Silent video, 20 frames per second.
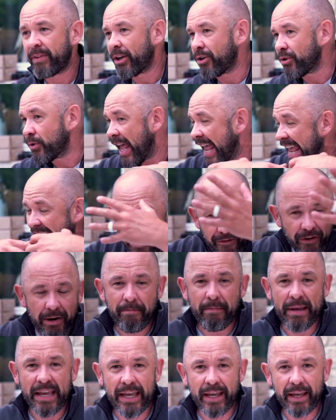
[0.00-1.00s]
Because
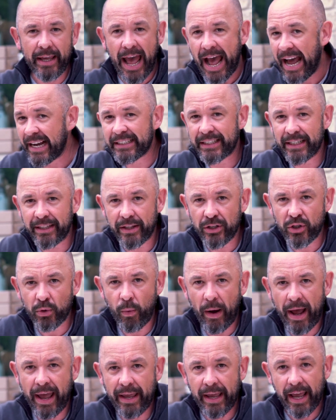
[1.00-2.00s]
even me acting this
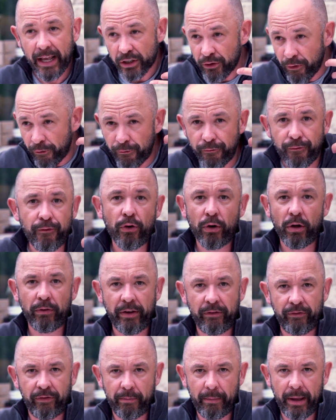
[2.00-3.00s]
way is full of
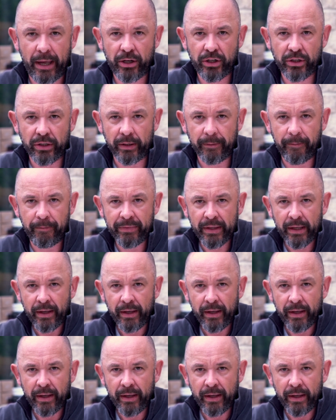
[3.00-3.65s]
information.